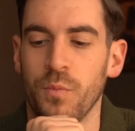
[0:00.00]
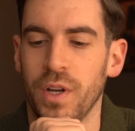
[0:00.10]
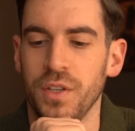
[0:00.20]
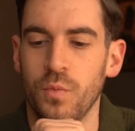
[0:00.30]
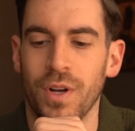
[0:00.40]
and
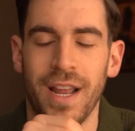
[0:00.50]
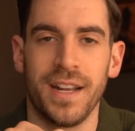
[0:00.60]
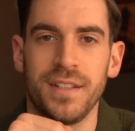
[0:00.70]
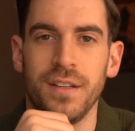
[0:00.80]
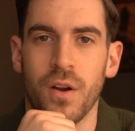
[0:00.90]
what you want to
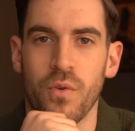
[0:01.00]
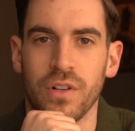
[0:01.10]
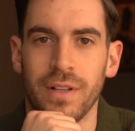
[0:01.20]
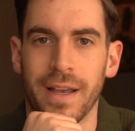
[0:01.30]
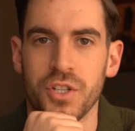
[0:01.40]
add to your own
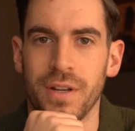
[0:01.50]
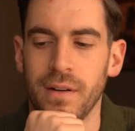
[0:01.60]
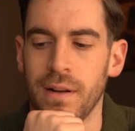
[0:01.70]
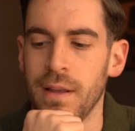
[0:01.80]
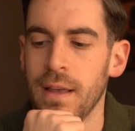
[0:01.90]
collection.